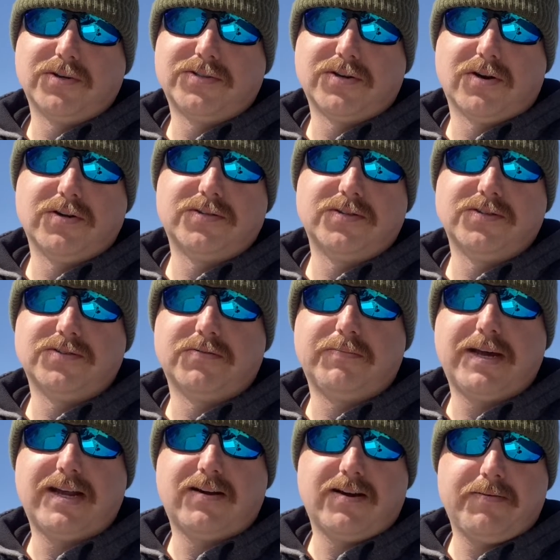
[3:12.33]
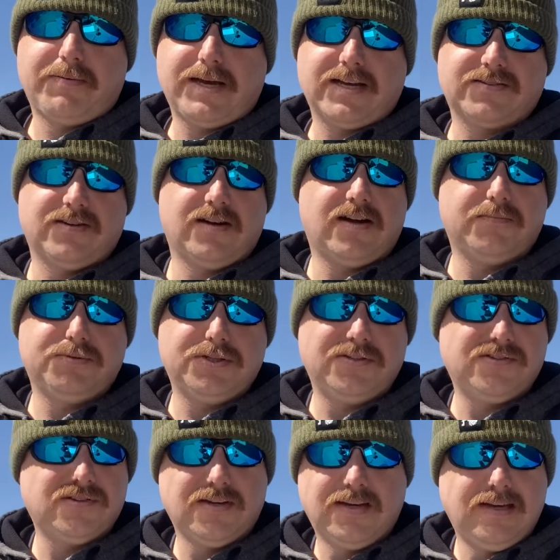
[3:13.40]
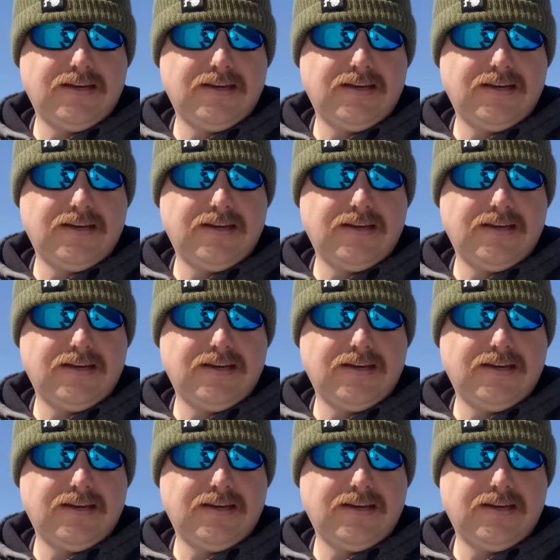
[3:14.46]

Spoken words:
chargers or battery packs and options,